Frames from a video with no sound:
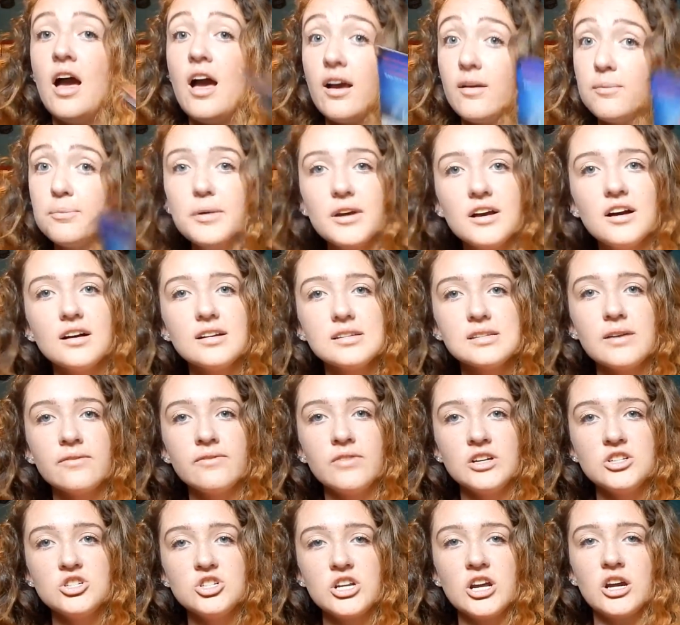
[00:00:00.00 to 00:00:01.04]
because I'm
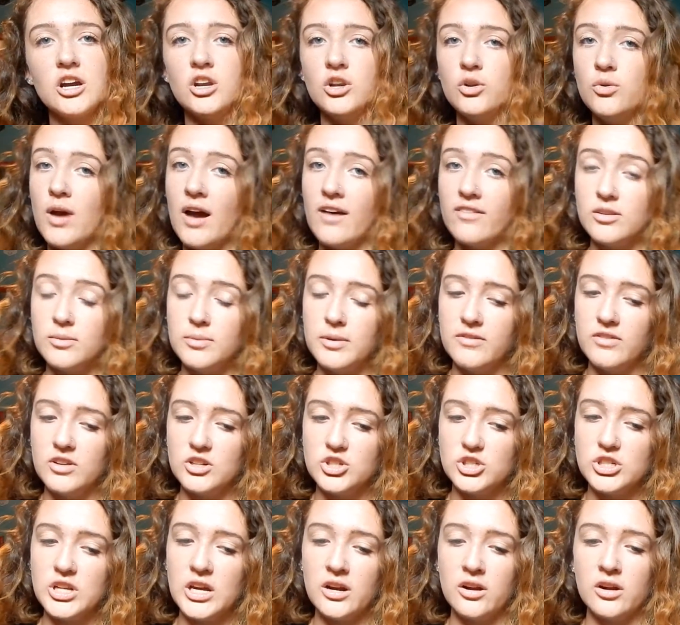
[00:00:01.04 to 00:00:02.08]
vegetarian, you have to be
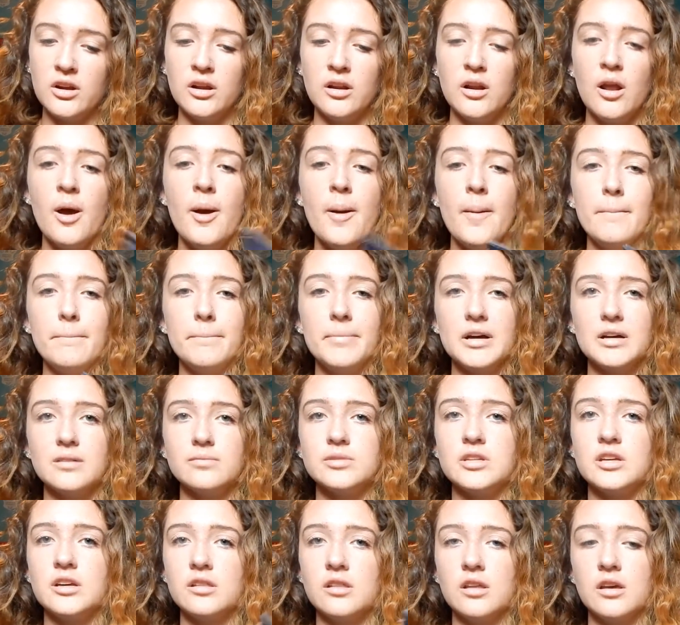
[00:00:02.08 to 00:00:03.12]
vegetarian, but I'm
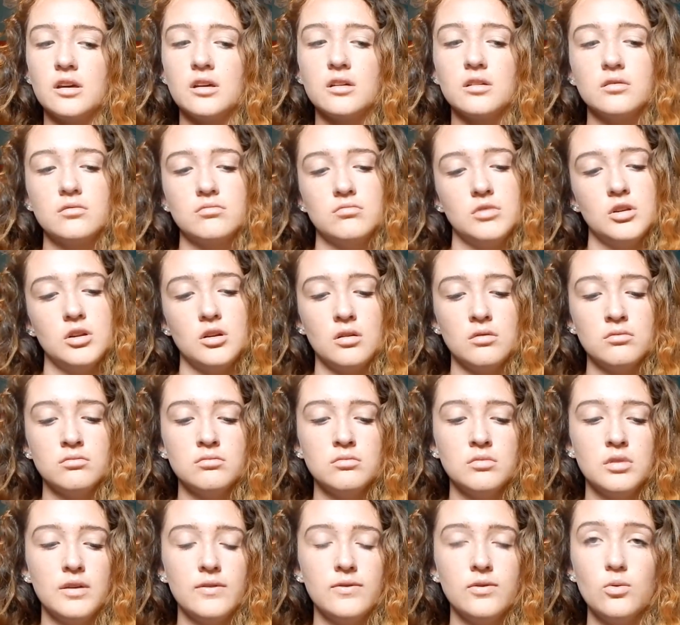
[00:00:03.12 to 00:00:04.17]
saying, like, you know,
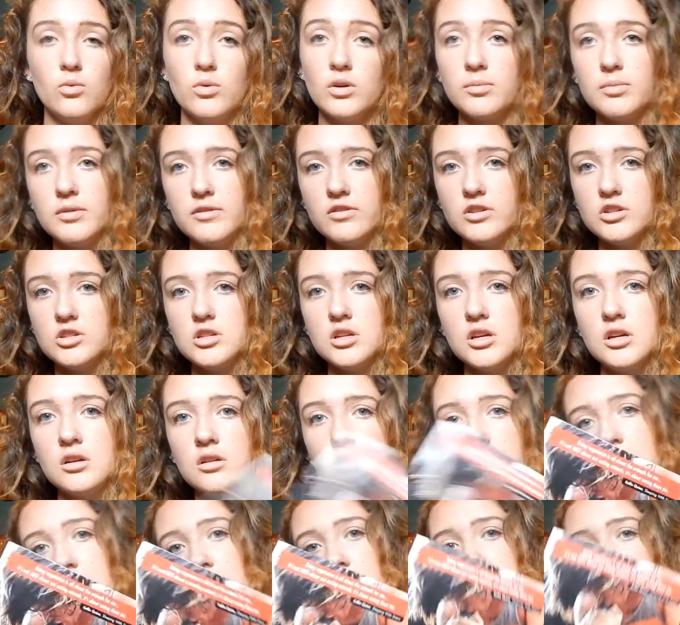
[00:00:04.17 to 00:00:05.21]
if you want to be vegetarian,
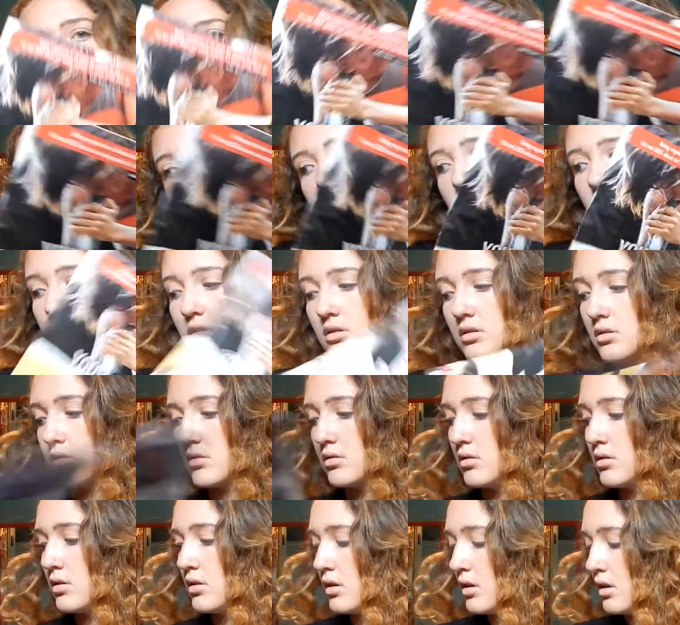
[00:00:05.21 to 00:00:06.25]
hey, look at this book.
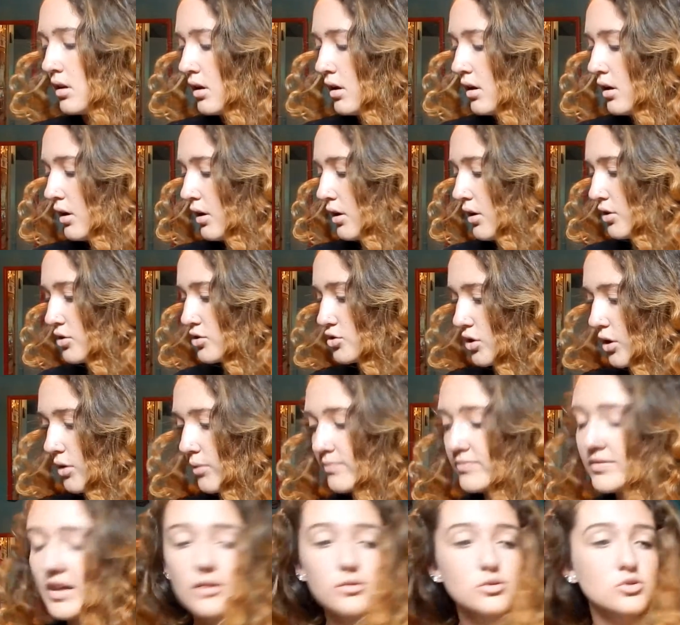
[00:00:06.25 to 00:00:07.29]
So,
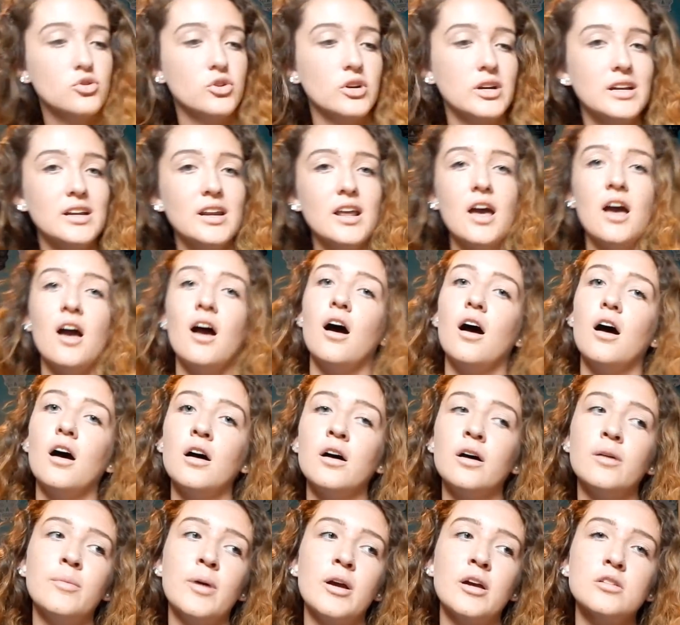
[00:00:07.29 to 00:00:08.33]
that was great.
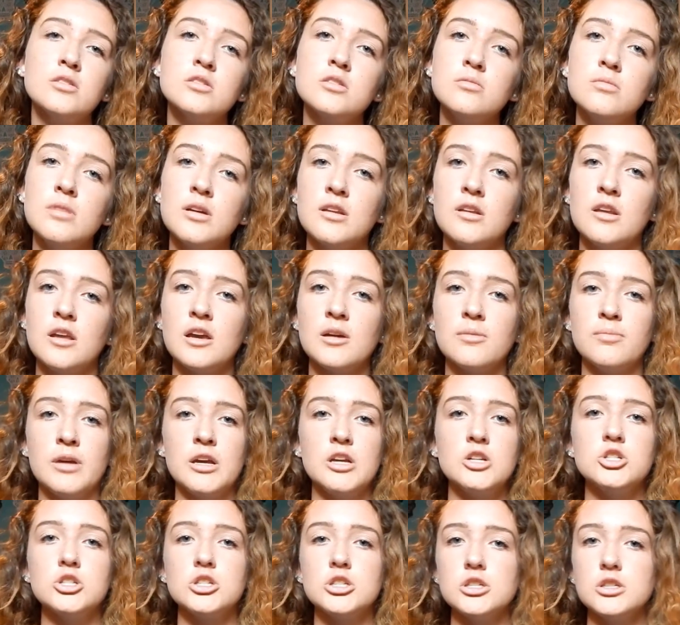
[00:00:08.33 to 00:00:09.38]
I also met Nick
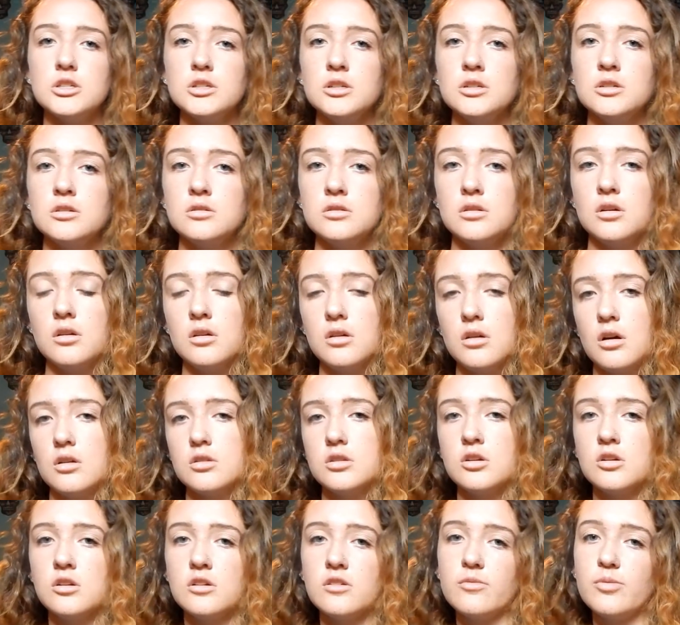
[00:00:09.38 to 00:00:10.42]
Major, the
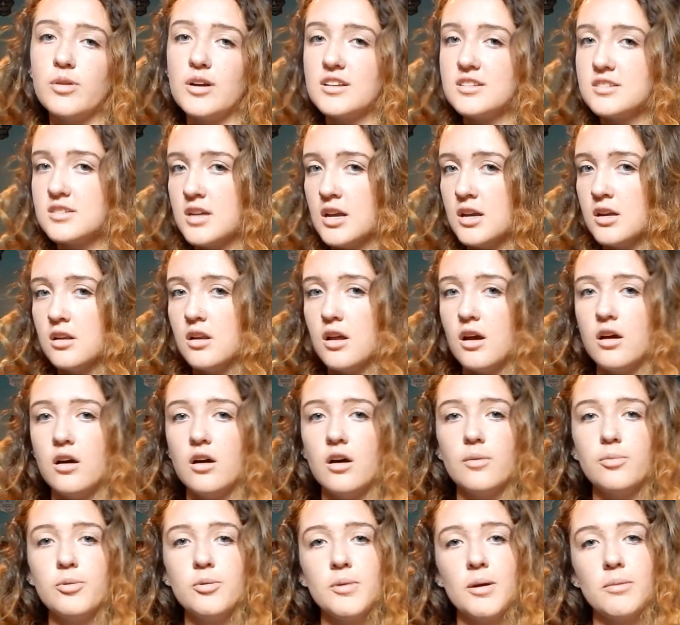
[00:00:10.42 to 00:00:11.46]
alternative press tent. I'll
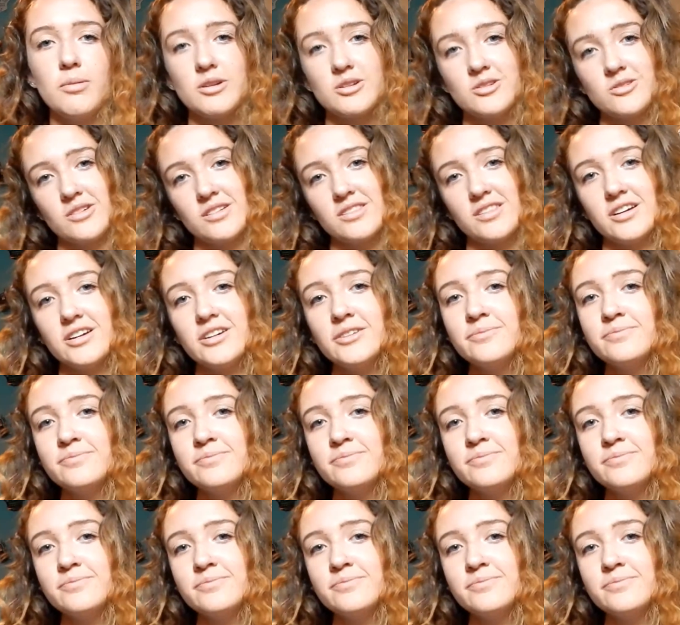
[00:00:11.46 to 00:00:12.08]
put my picture right there.